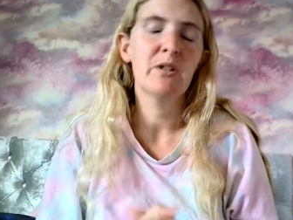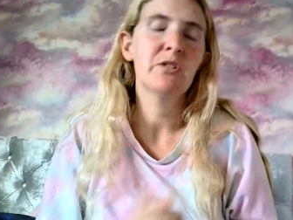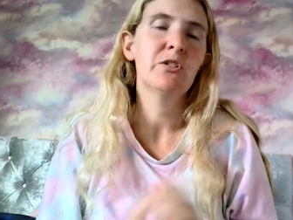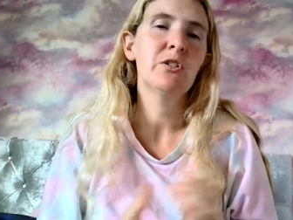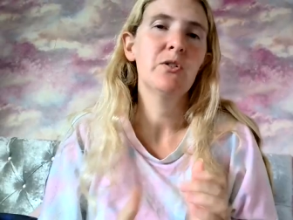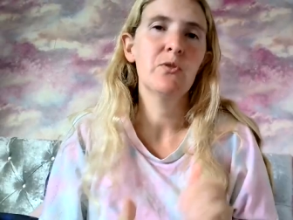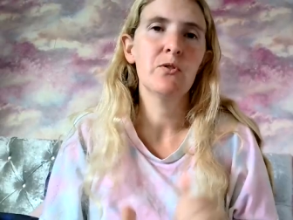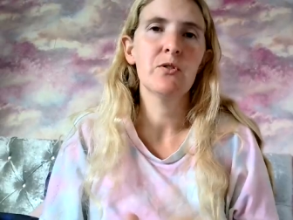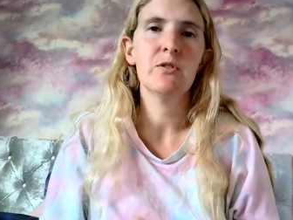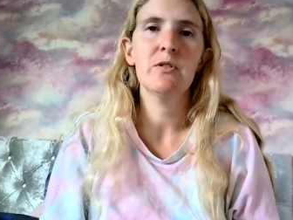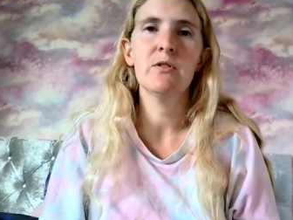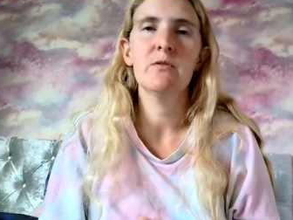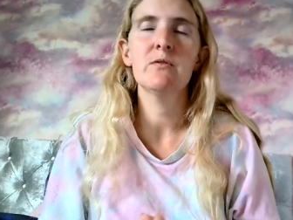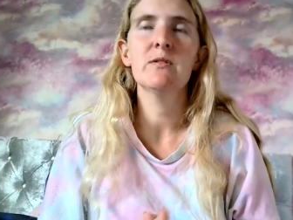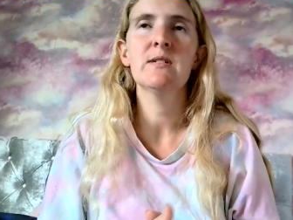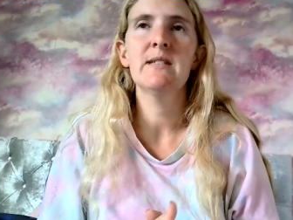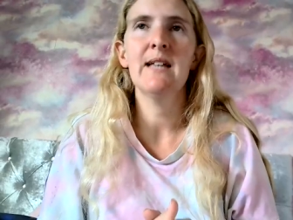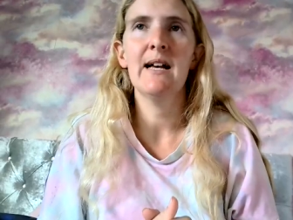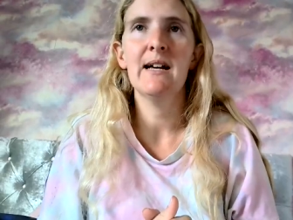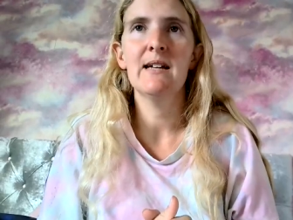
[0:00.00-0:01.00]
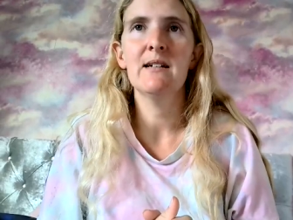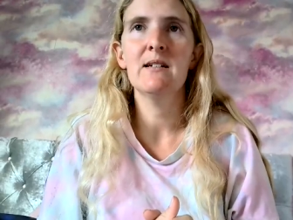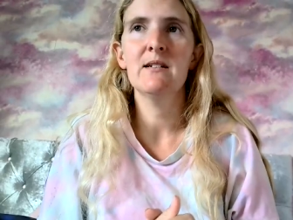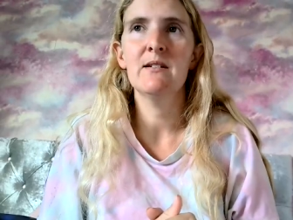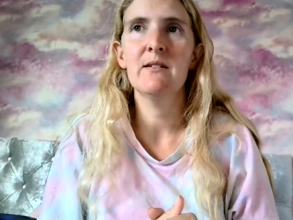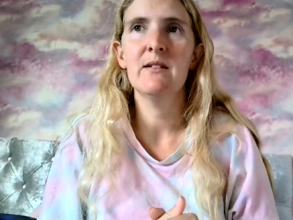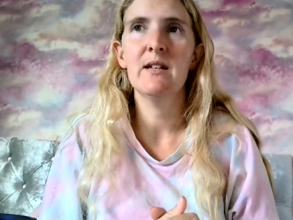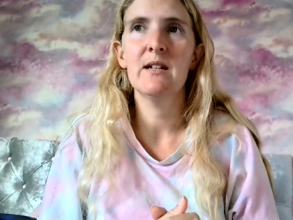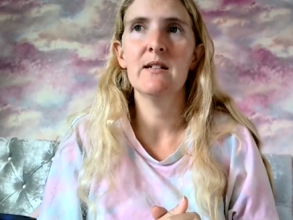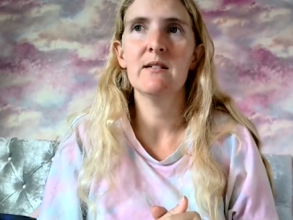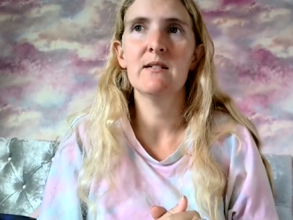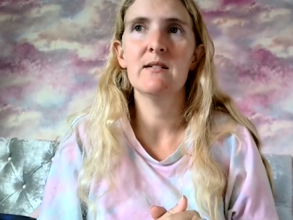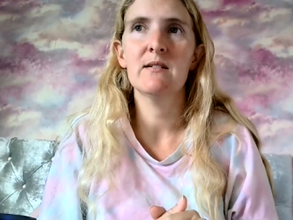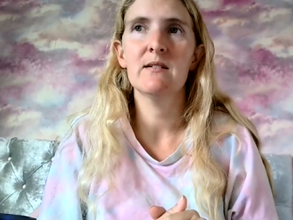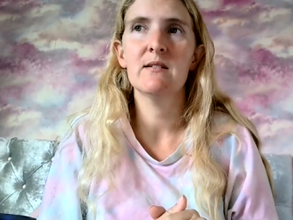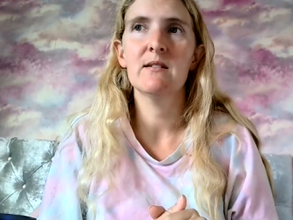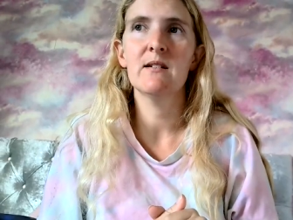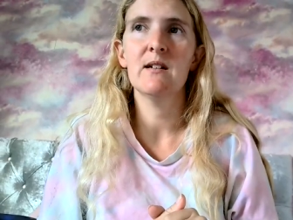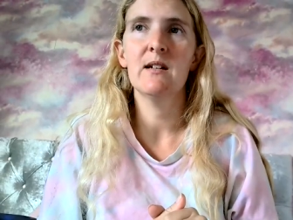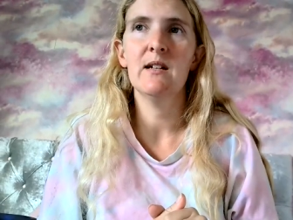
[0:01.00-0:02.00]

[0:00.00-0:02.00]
she also said that